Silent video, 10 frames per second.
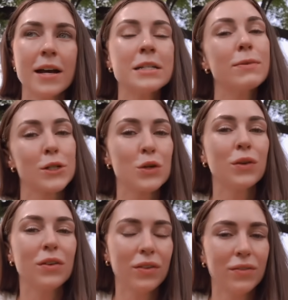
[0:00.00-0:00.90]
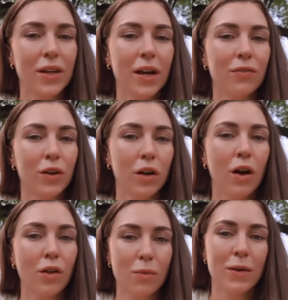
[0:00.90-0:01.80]
especially when you've lived there for
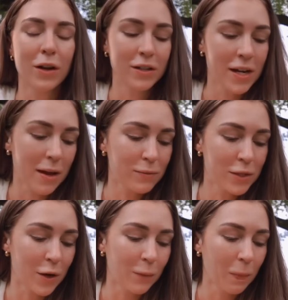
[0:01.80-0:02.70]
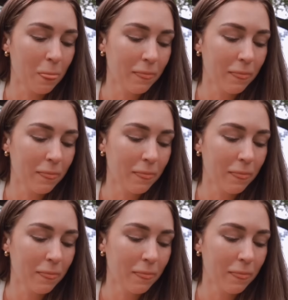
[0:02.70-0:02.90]
a long period of time. So